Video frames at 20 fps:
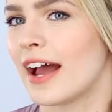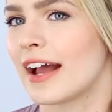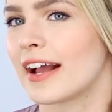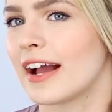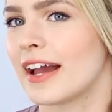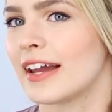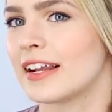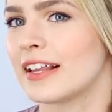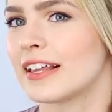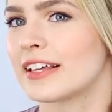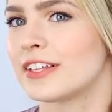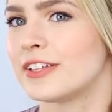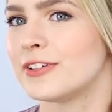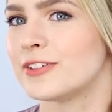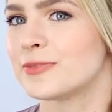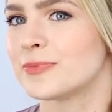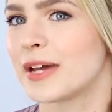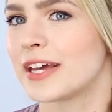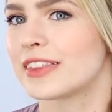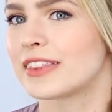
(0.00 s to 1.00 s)
I kind of like
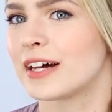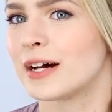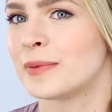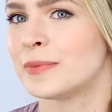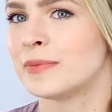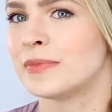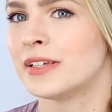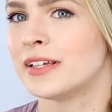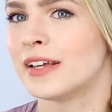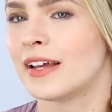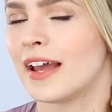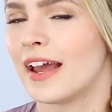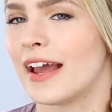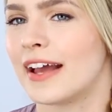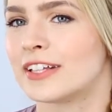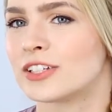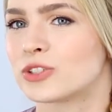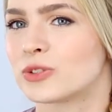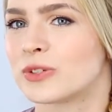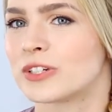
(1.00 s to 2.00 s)
use my thumb
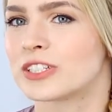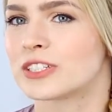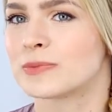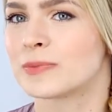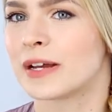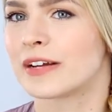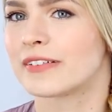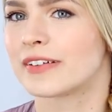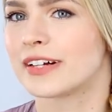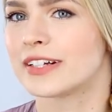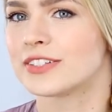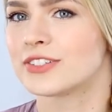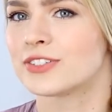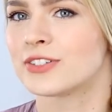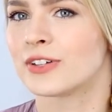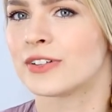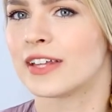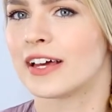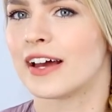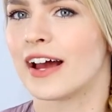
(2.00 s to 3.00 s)
and twist my wrist
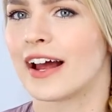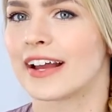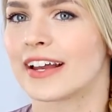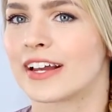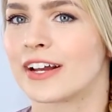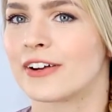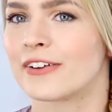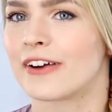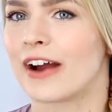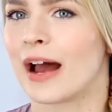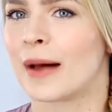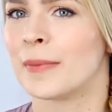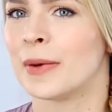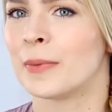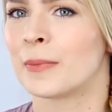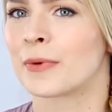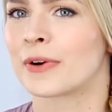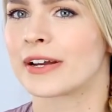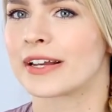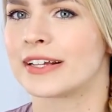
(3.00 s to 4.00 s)
so that I can grab
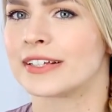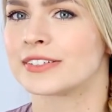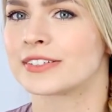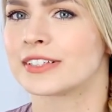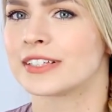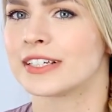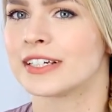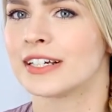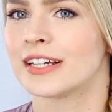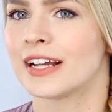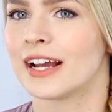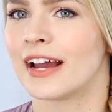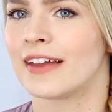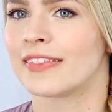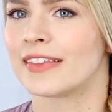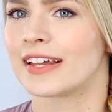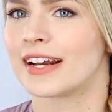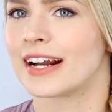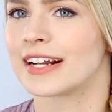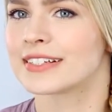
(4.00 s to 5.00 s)
it more easily,
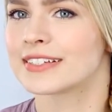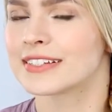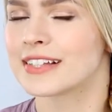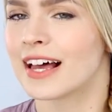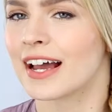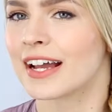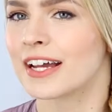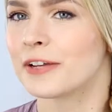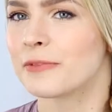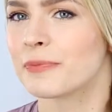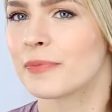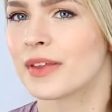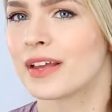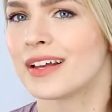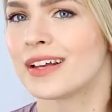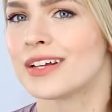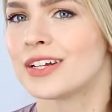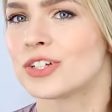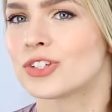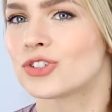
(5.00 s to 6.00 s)
and then I slide.
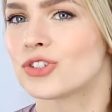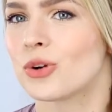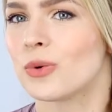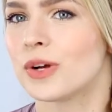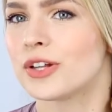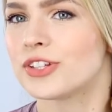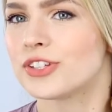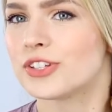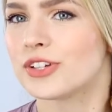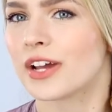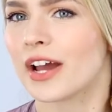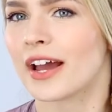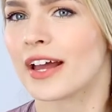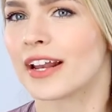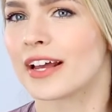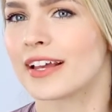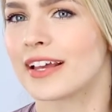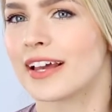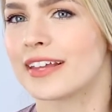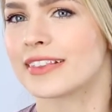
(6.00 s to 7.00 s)
So once you
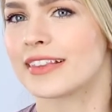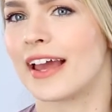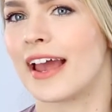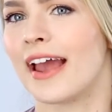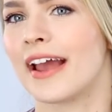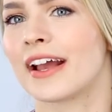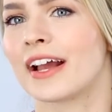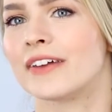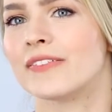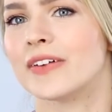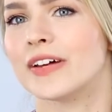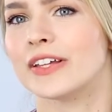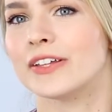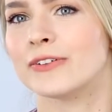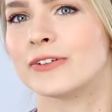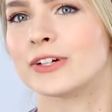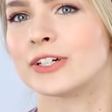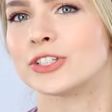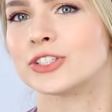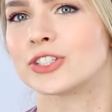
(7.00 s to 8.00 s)
kind of get the hang of it,
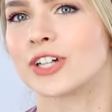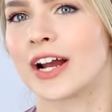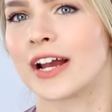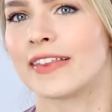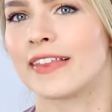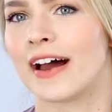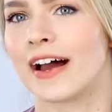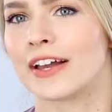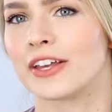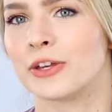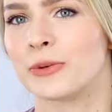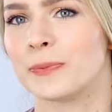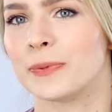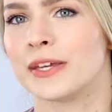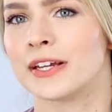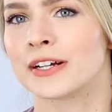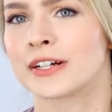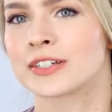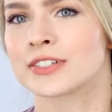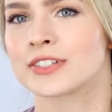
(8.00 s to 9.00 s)
you could try that. You
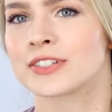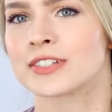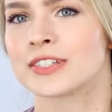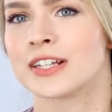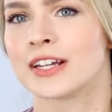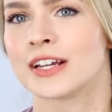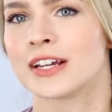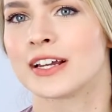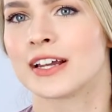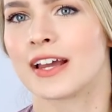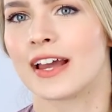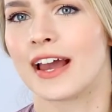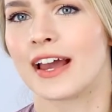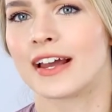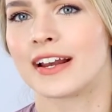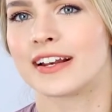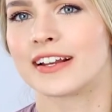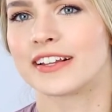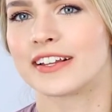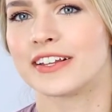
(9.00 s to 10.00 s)
pierce
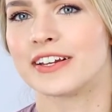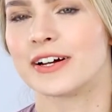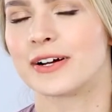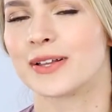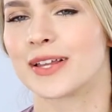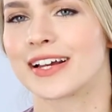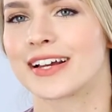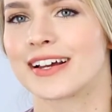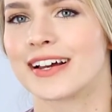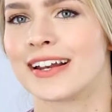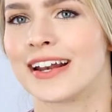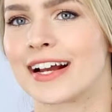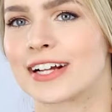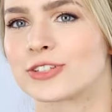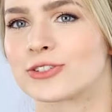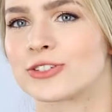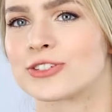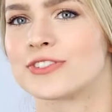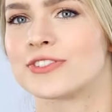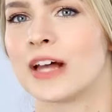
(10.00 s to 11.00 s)
and, you know, like an
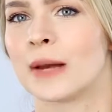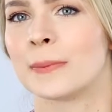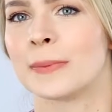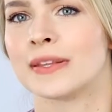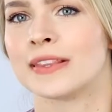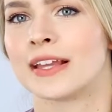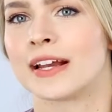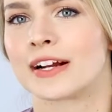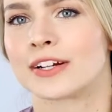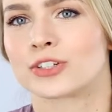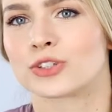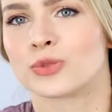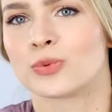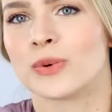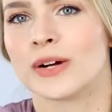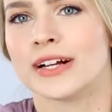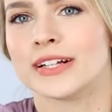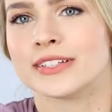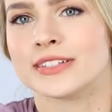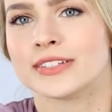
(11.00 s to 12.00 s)
extra step in there,
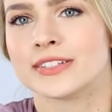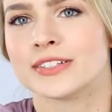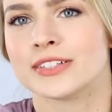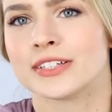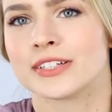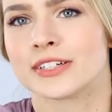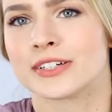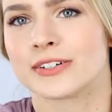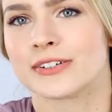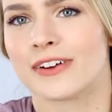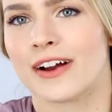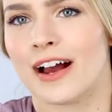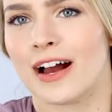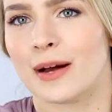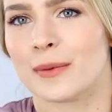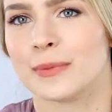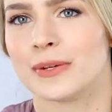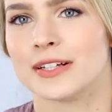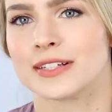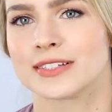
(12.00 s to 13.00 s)
twist,
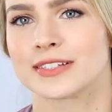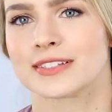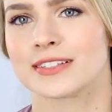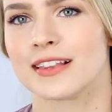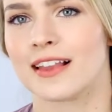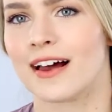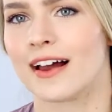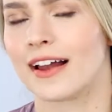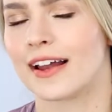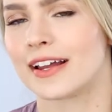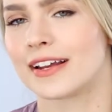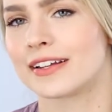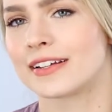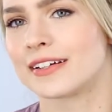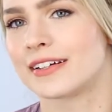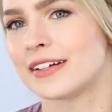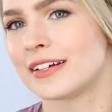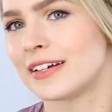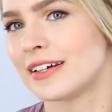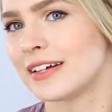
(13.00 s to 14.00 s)
grab, slide,